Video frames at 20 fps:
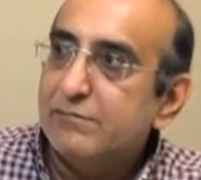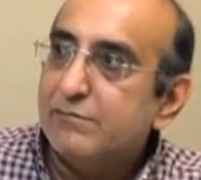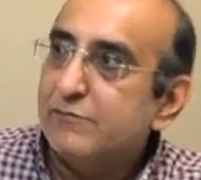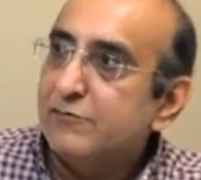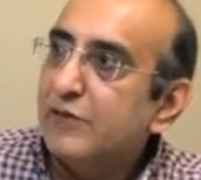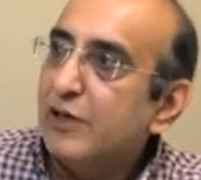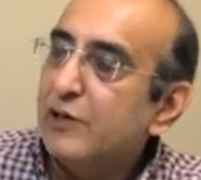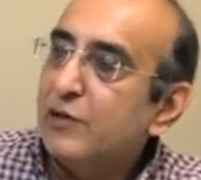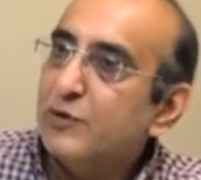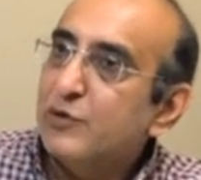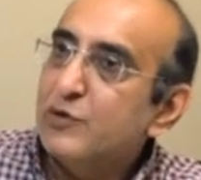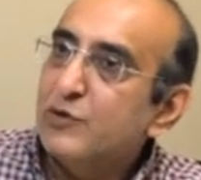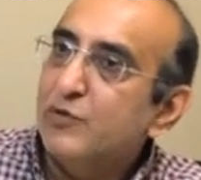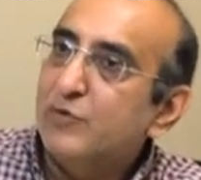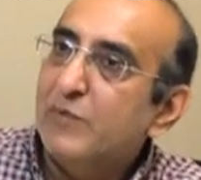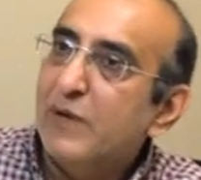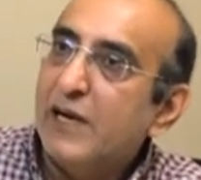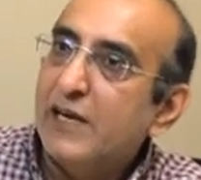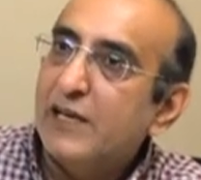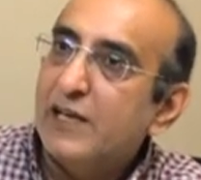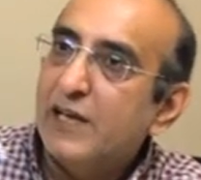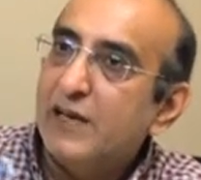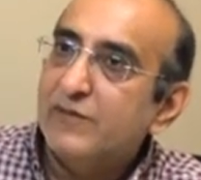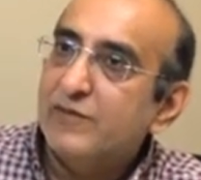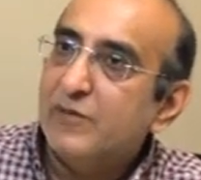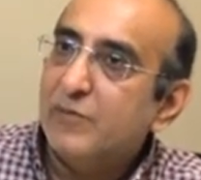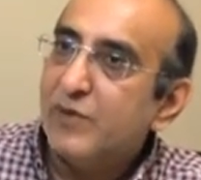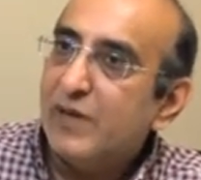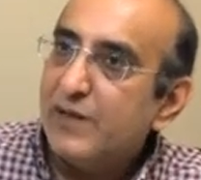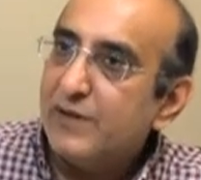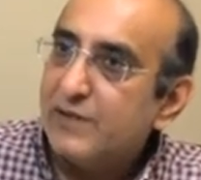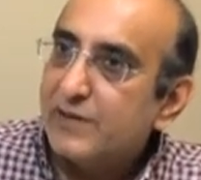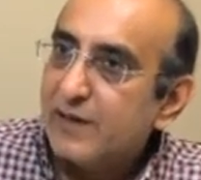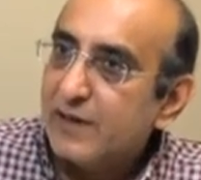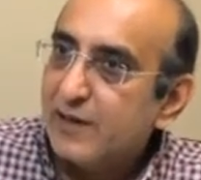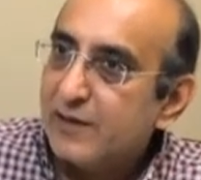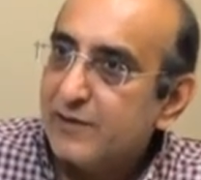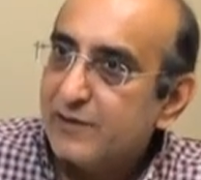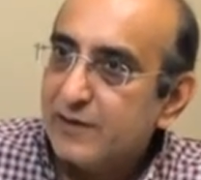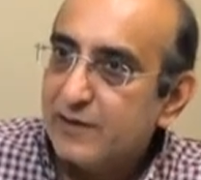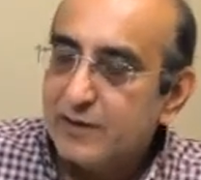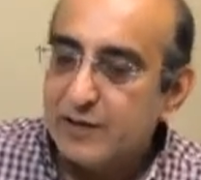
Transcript: 1 or 2 might have the breast cancer.